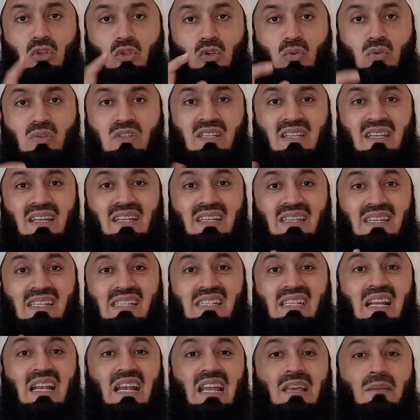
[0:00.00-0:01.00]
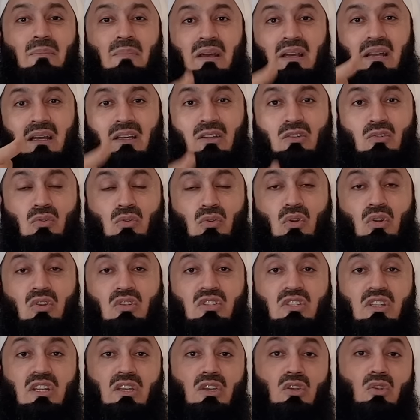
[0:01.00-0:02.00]
using a disclaimer to
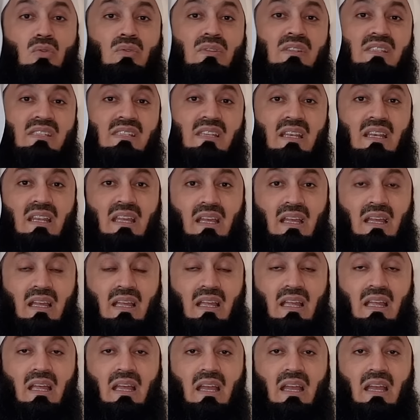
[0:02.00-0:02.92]
continue sinning